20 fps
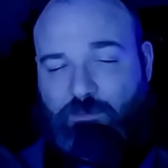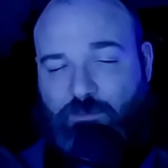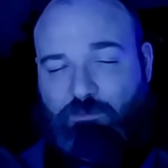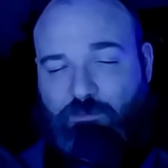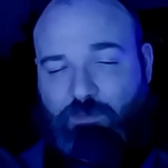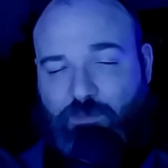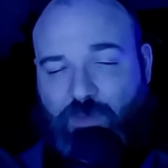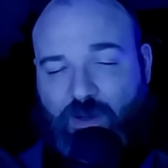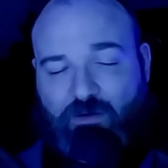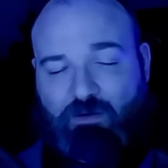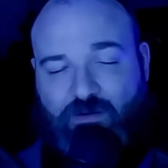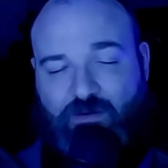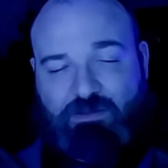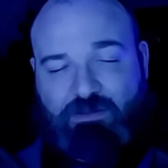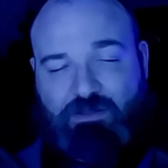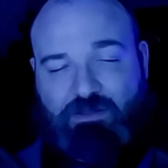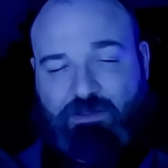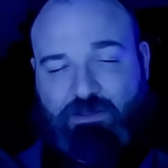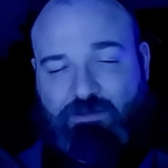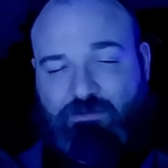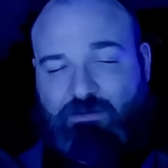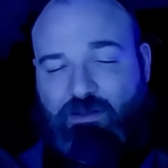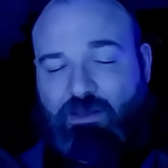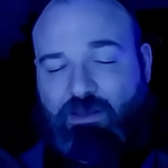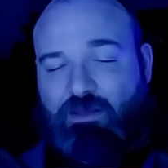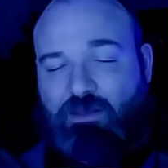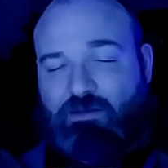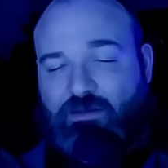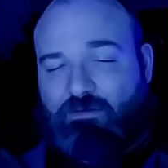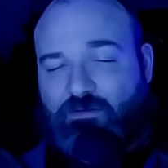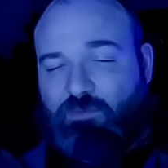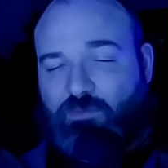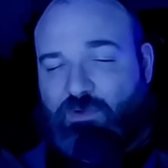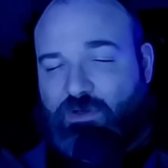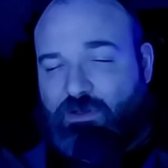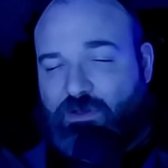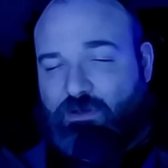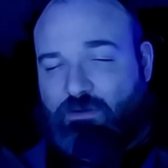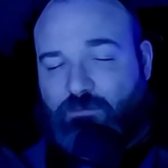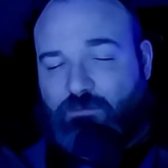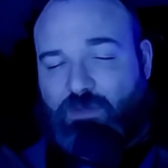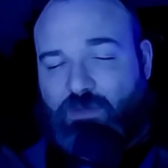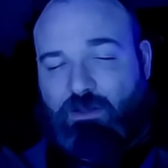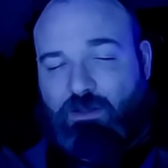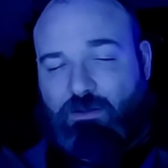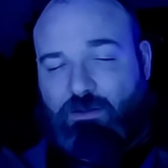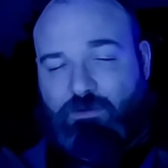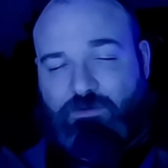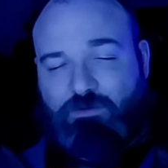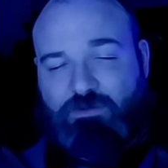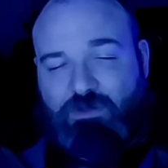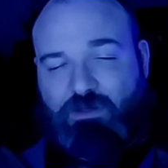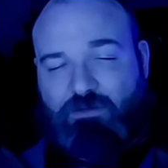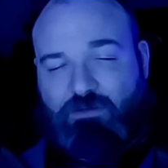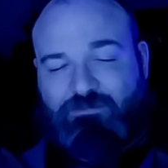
parenting and putting my clothes on.